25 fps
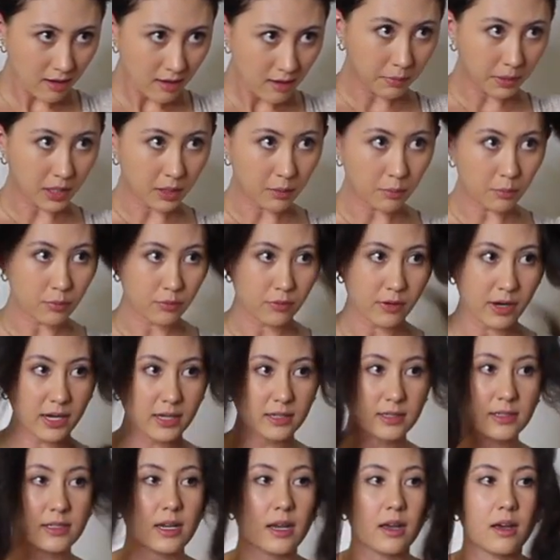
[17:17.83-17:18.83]
I'm gonna
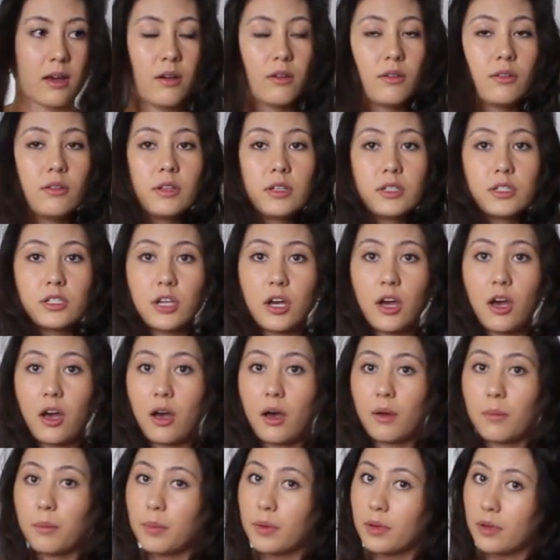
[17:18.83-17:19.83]
bring down the
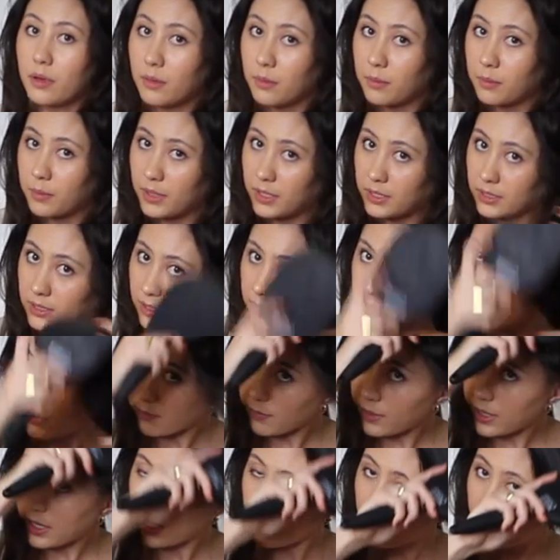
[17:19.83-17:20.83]
top pieces
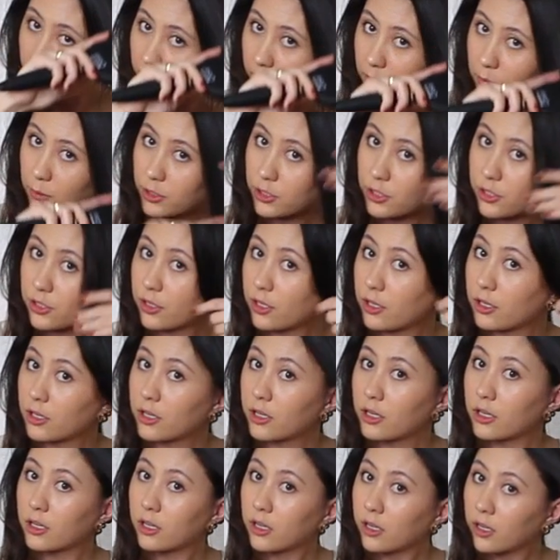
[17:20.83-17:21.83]
of my hair, which
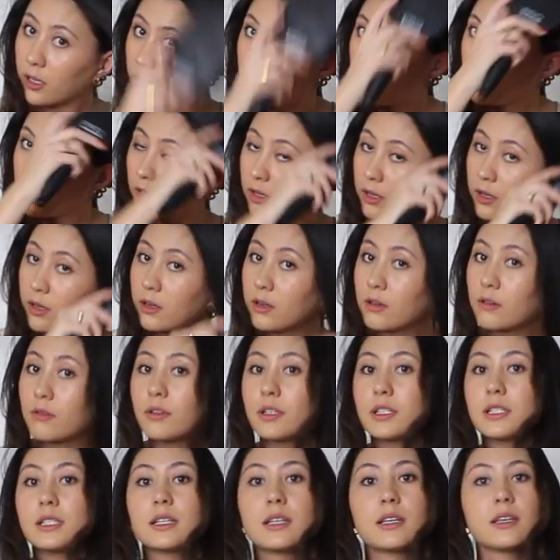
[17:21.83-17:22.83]
look
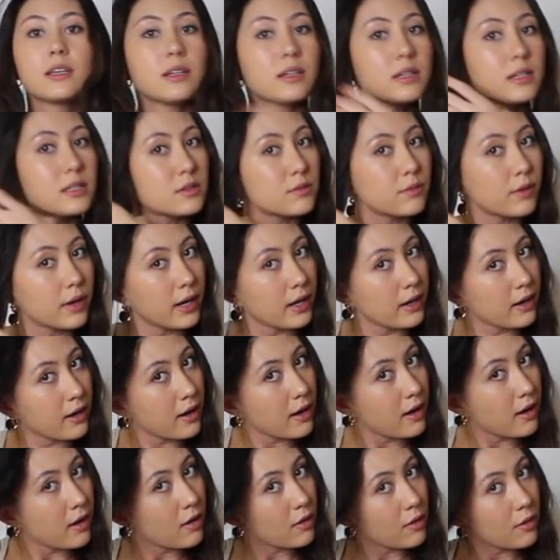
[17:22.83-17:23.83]
ridiculous right
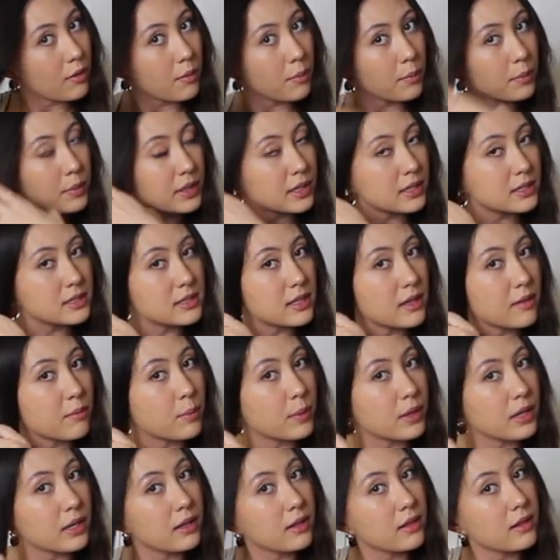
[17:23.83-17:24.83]
now because they've
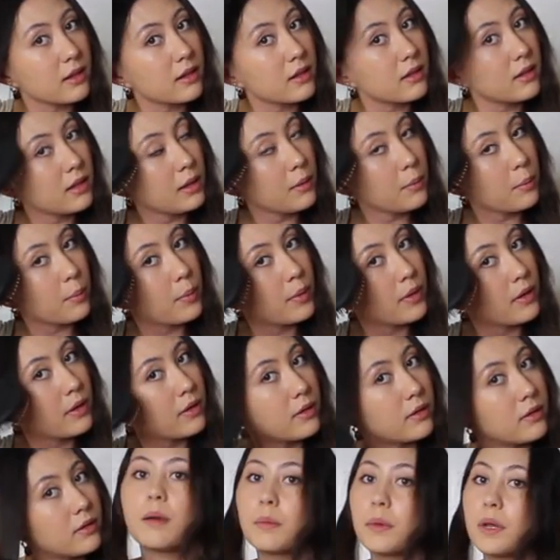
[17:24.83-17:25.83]
been in the clip.
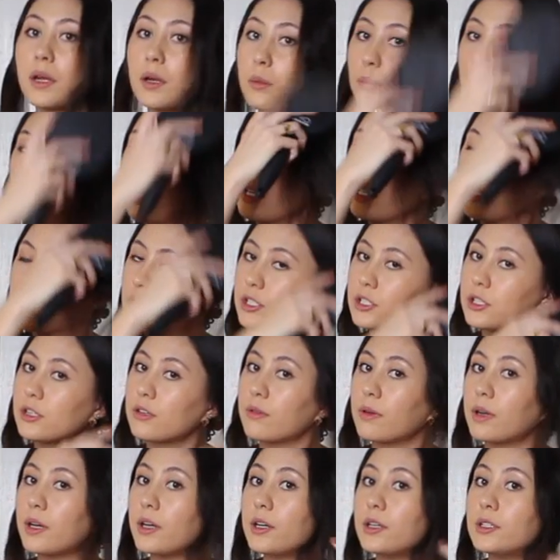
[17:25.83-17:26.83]
I'm gonna brush
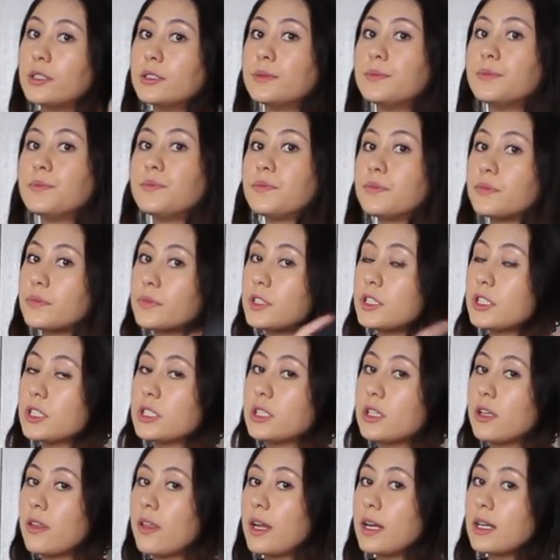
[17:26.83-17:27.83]
through
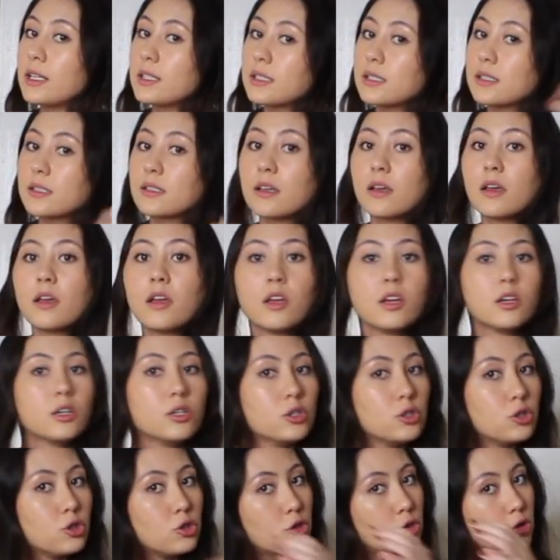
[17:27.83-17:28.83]
just so that it's
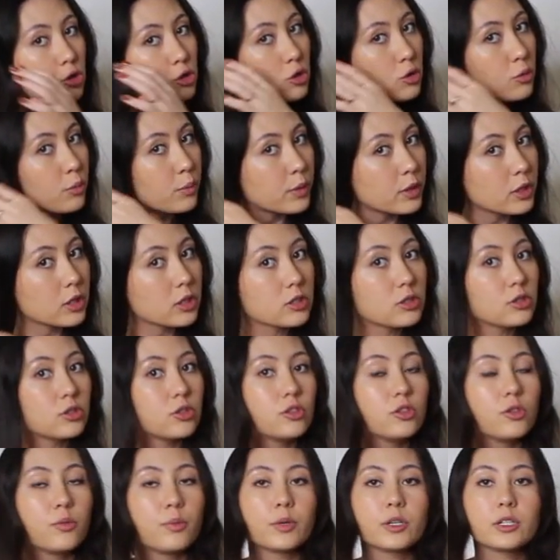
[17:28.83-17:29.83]
super,
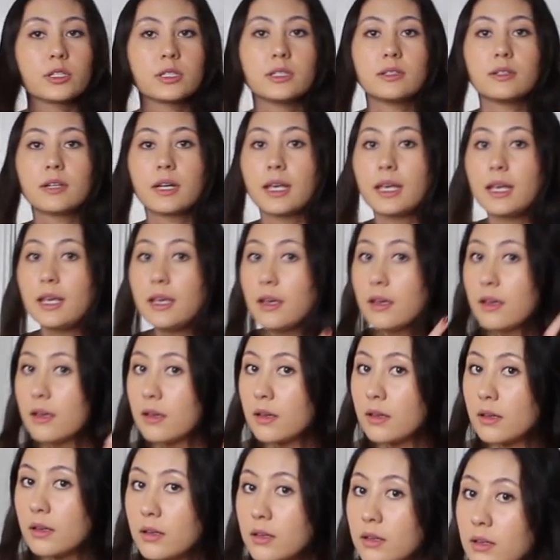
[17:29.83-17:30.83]
super silky.
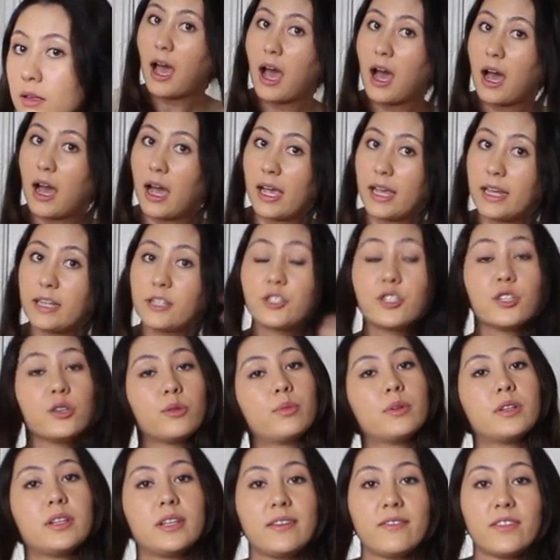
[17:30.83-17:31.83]
I do
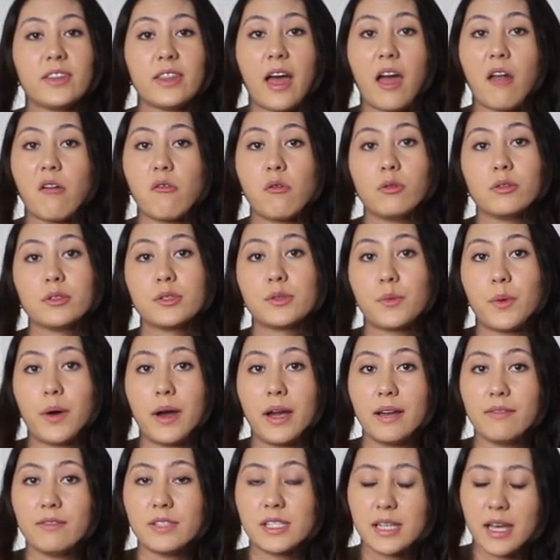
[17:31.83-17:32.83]
believe in that old
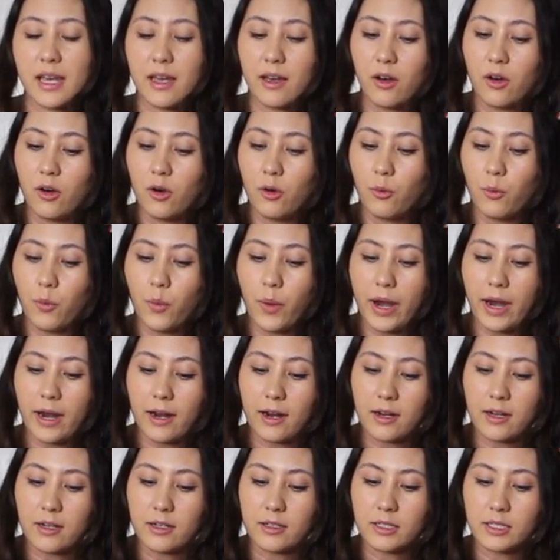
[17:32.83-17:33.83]
wives' tale
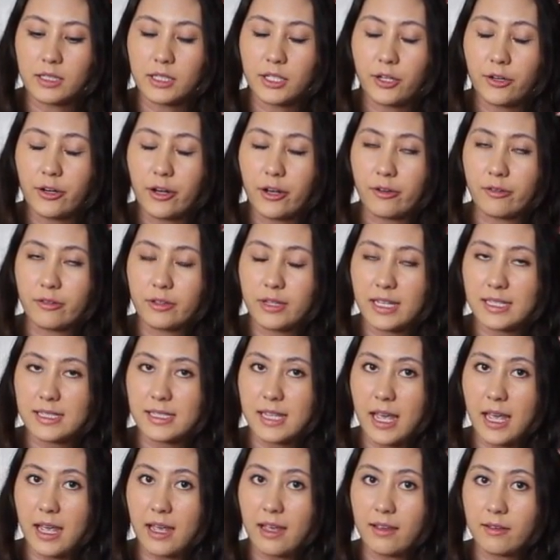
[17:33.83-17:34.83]
where, they
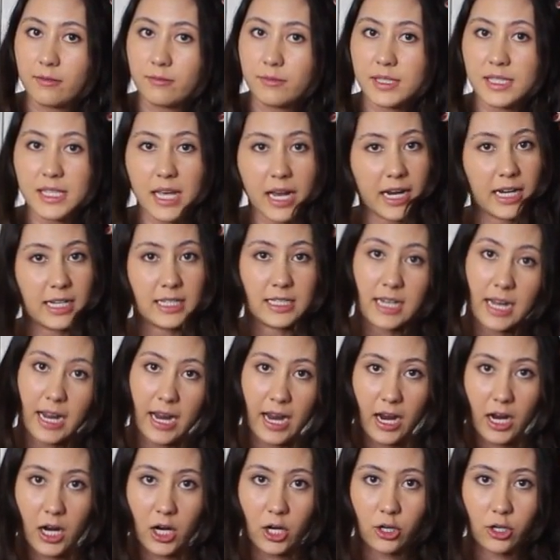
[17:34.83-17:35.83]
say second day
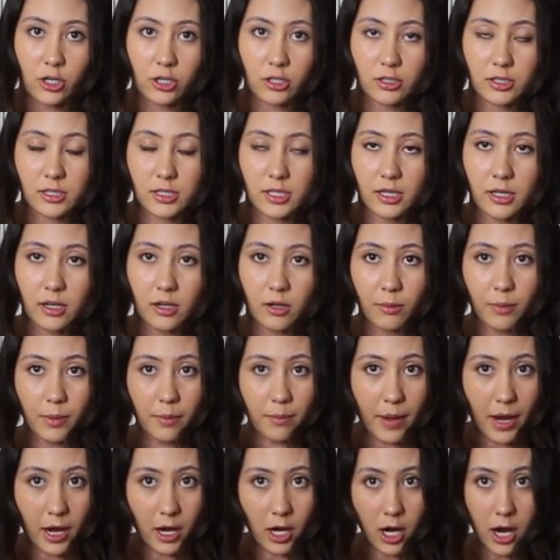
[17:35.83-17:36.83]
hair curls a little bit
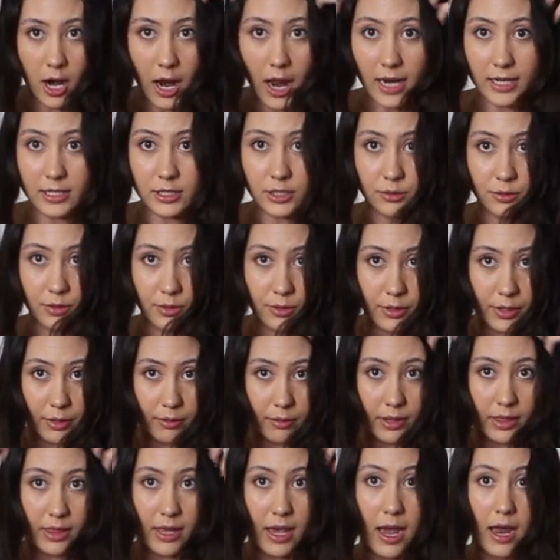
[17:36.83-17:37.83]
better. I do agree
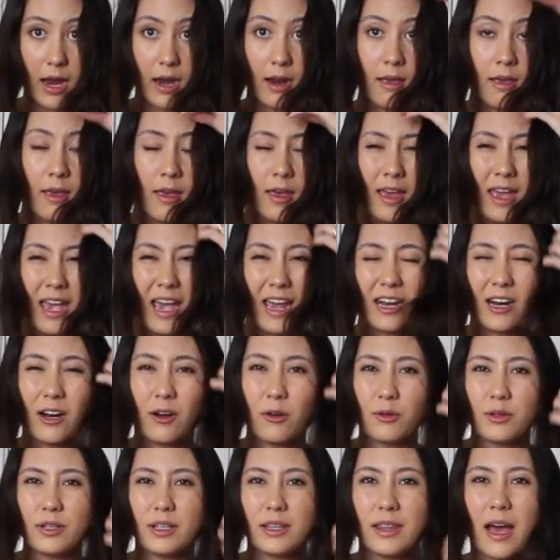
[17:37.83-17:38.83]
with that. And not
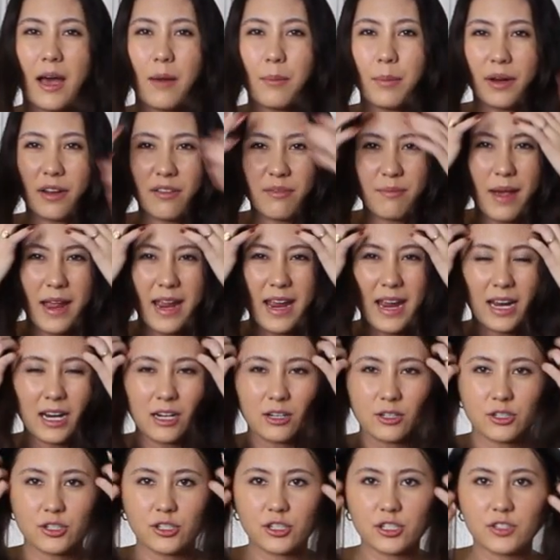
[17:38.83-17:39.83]
only that, but if my hair
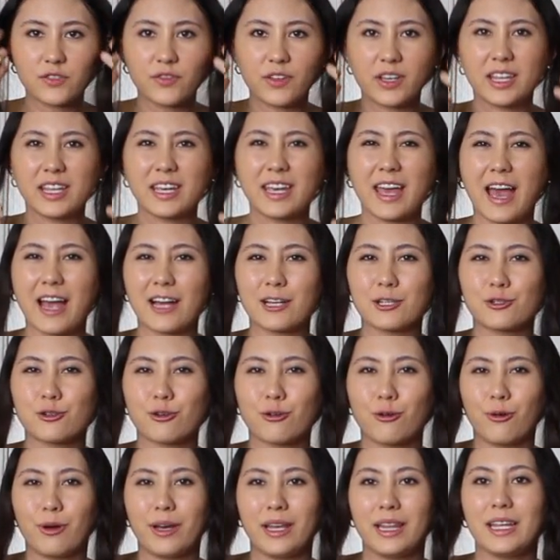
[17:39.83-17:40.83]
is just feeling extra
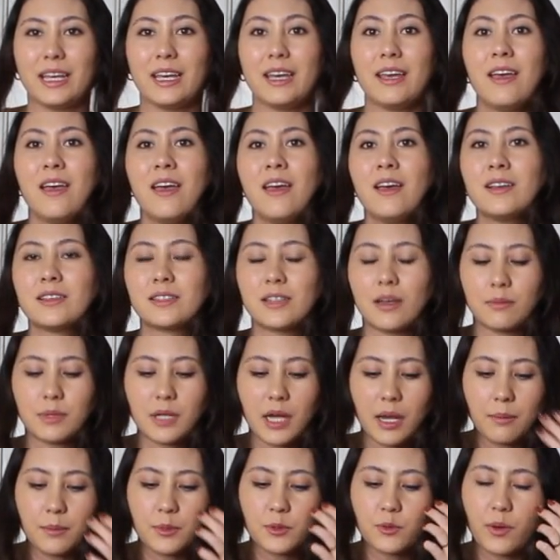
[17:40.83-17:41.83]
oily,
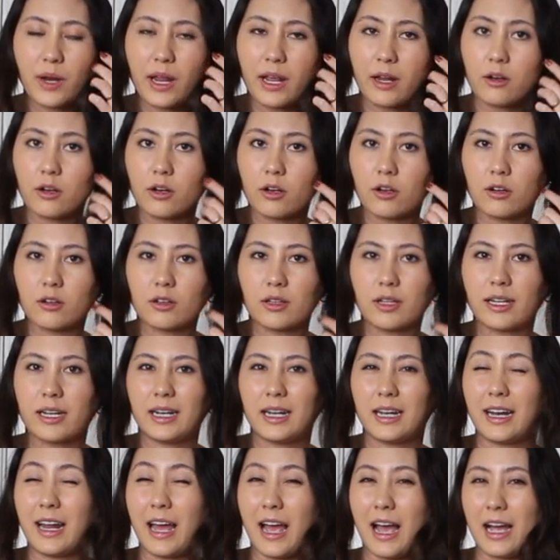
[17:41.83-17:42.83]
sometimes when I curl it,
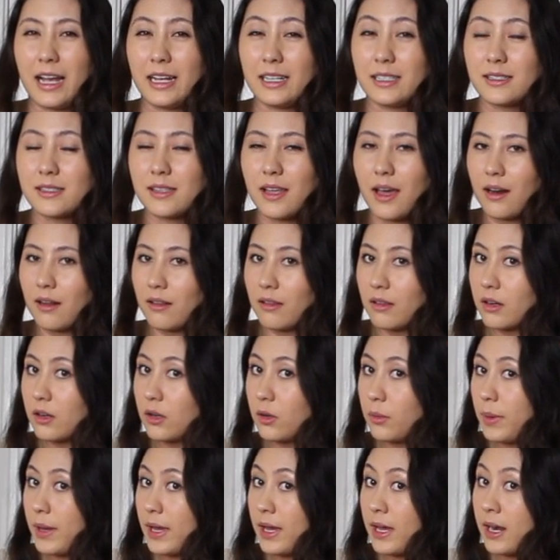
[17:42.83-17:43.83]
it hides that a little
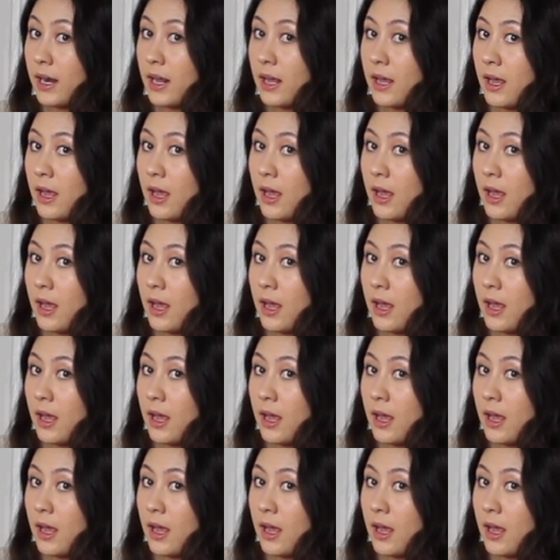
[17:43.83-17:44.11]
bit.